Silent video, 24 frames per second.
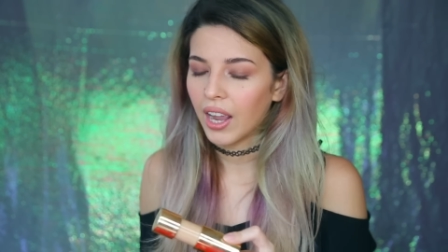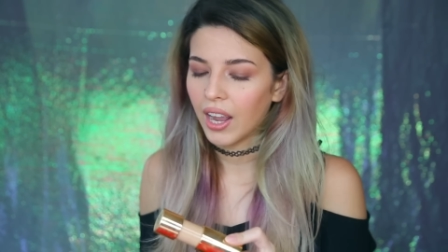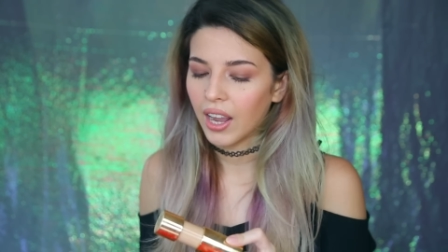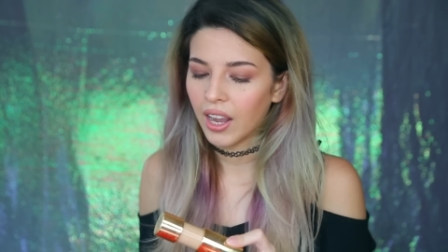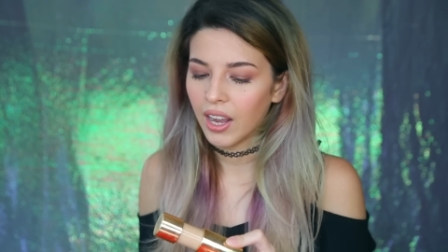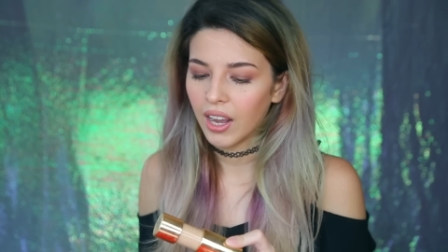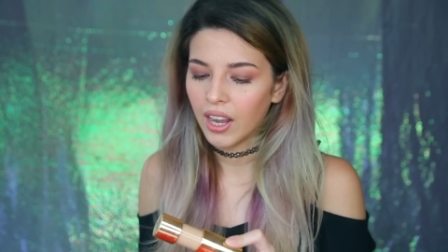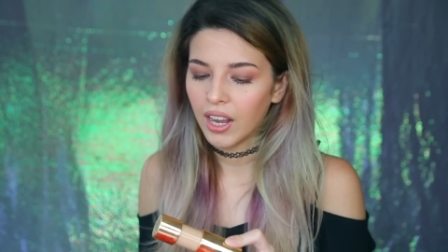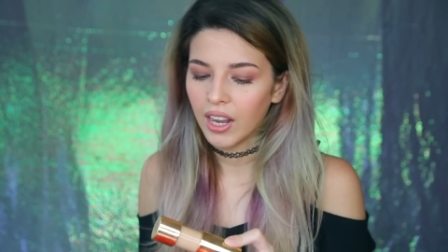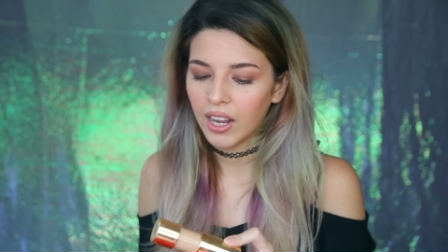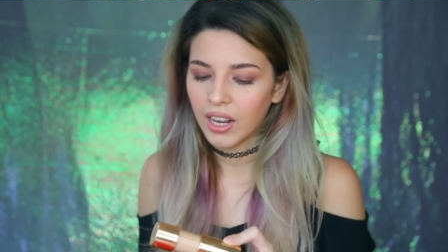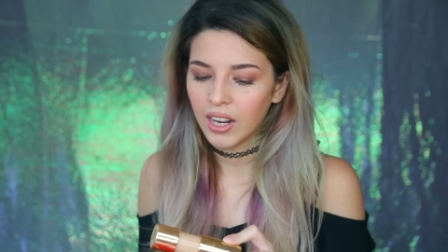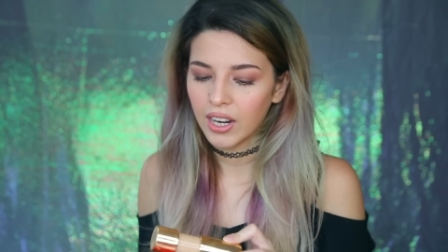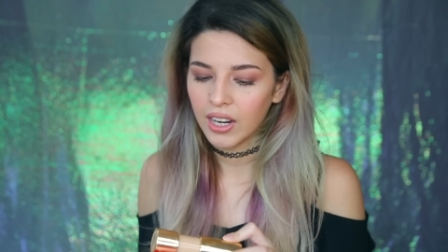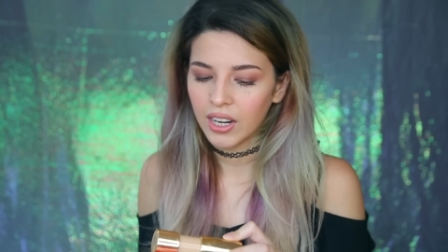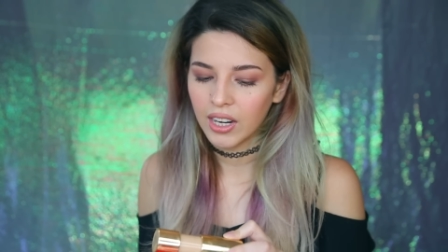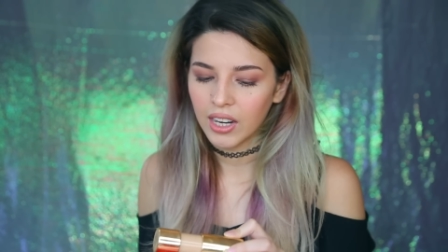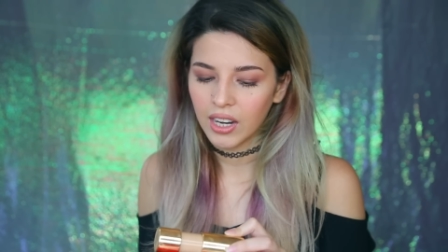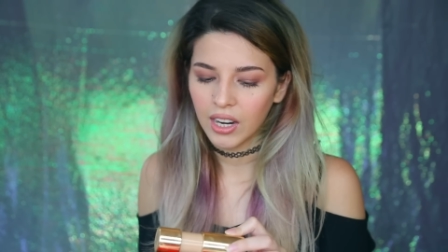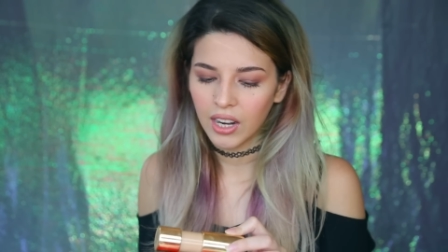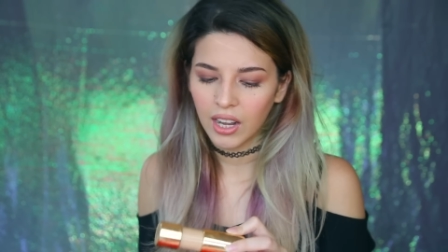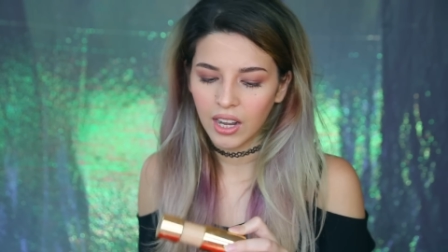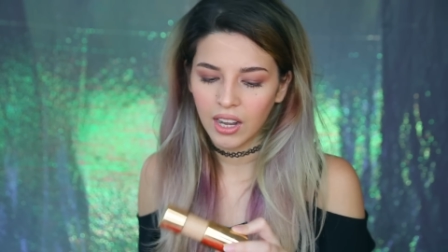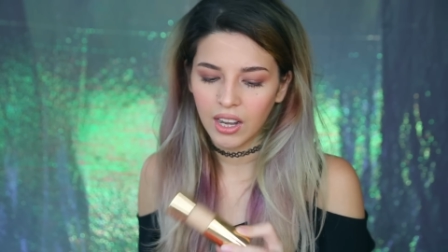
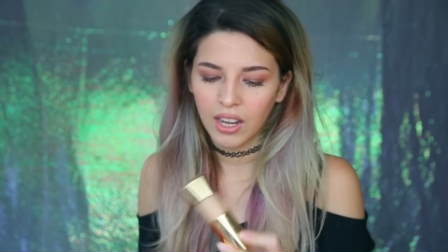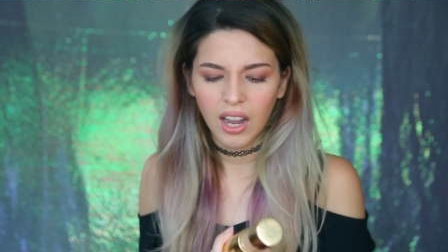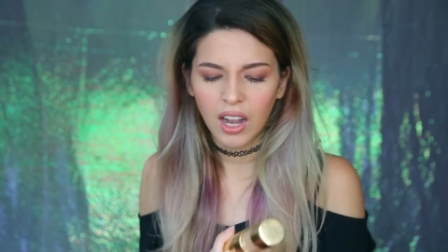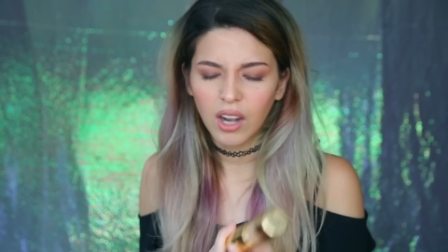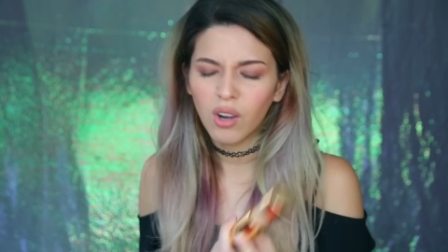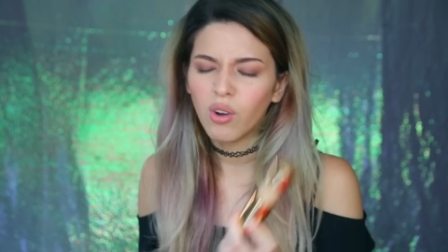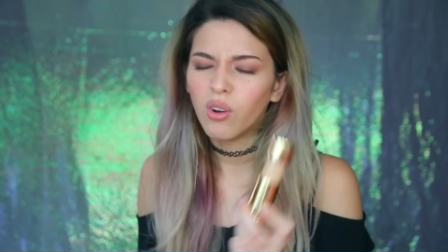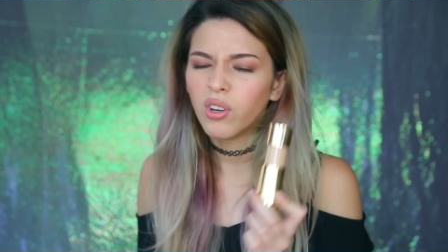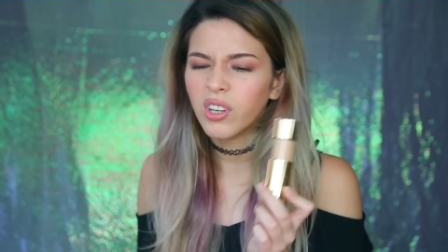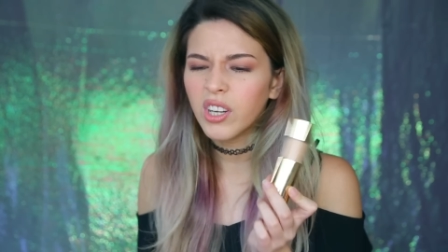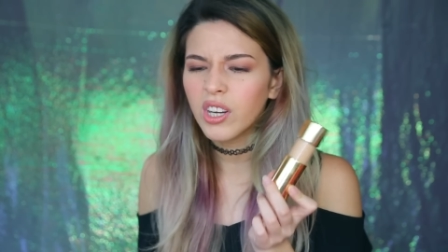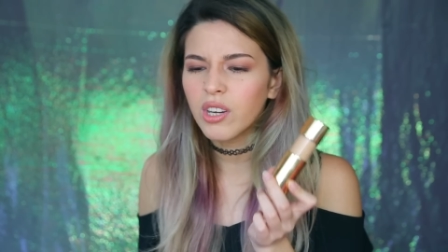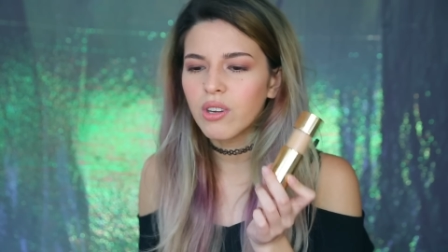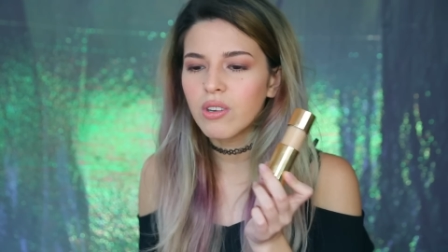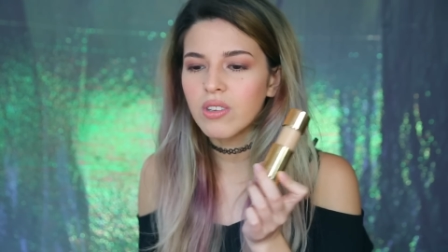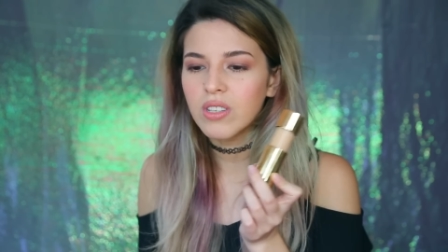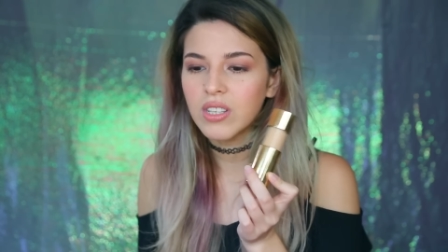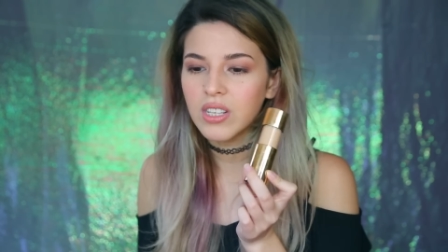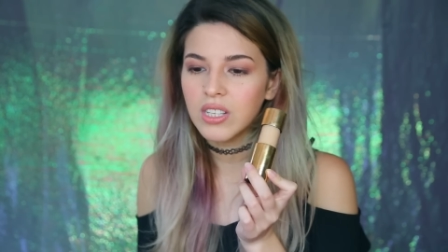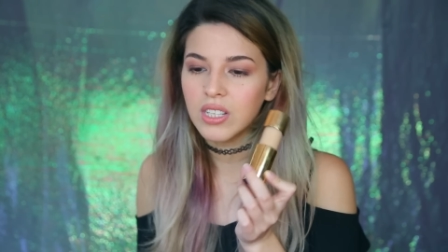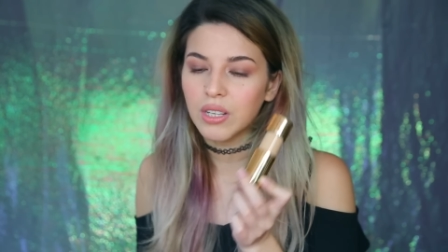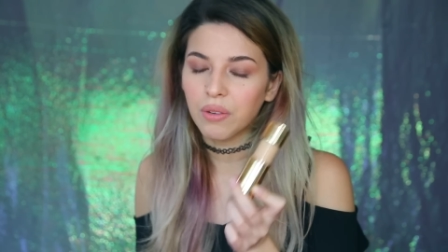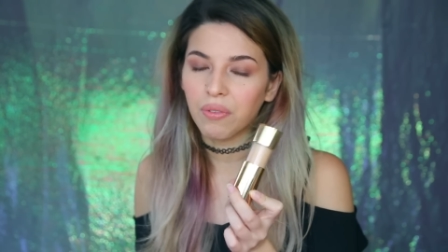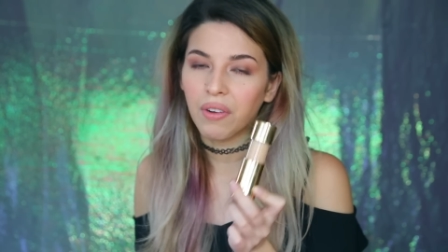and I'll only
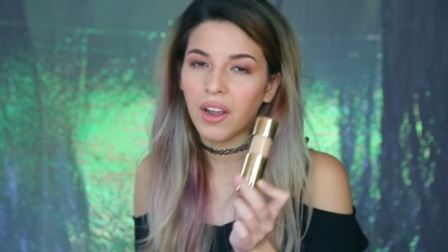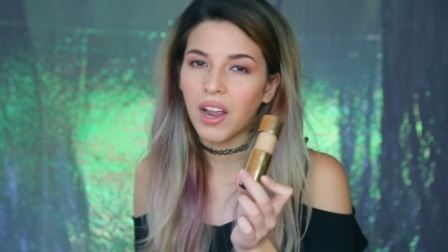use this if